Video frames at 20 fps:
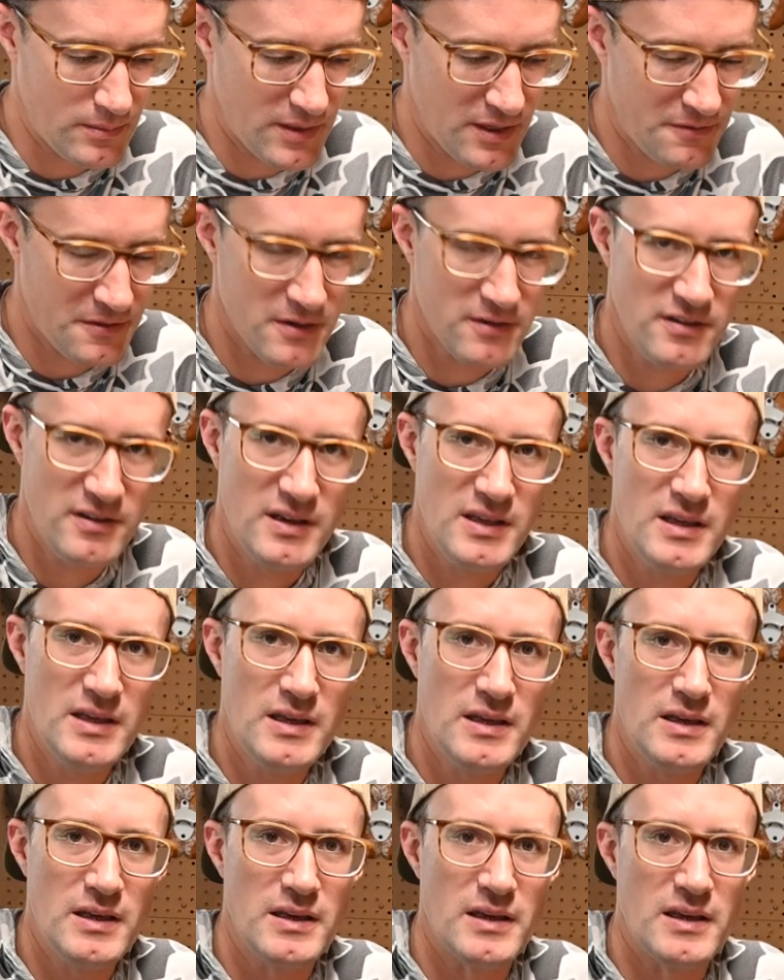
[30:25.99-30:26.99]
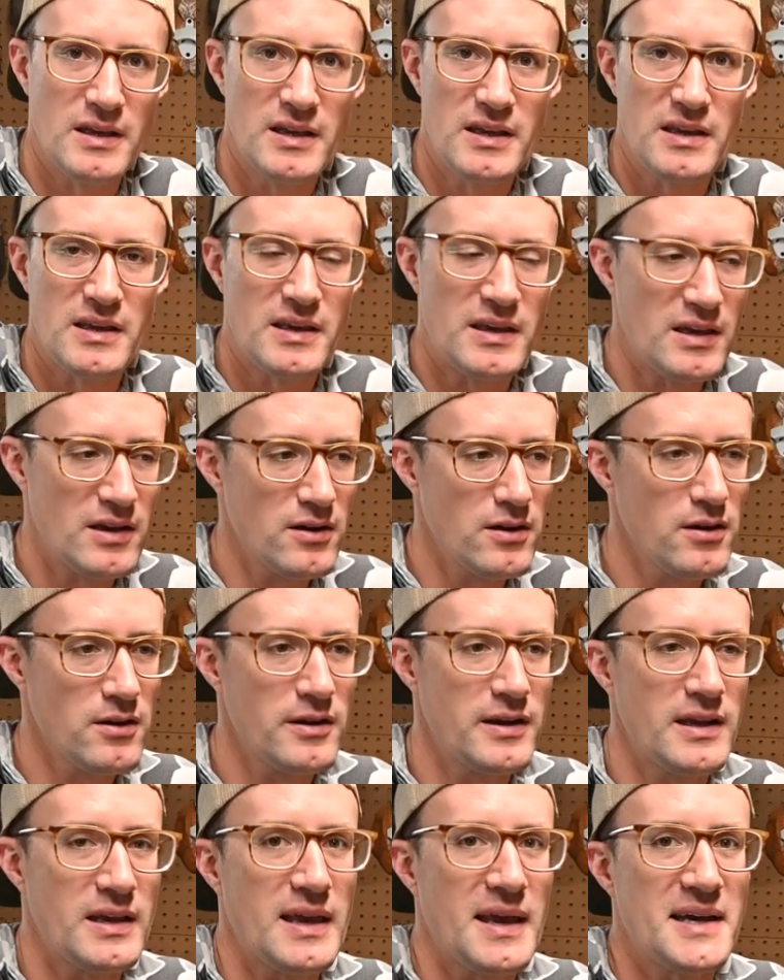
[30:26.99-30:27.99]
If there's any
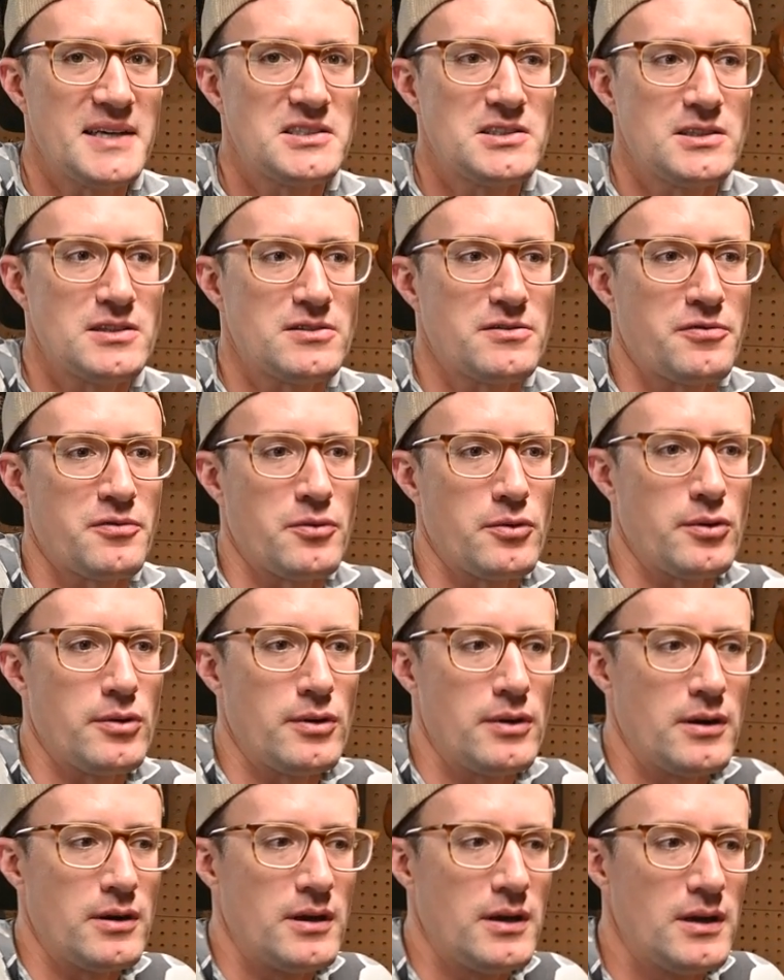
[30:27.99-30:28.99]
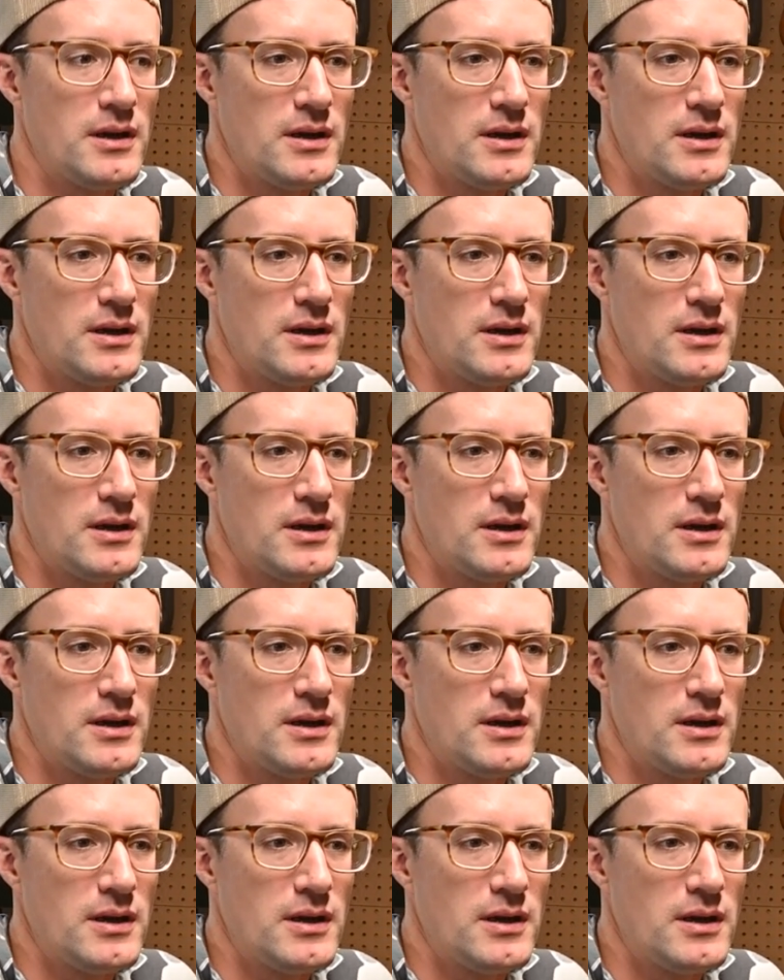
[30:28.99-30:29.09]
gear, any gadgets for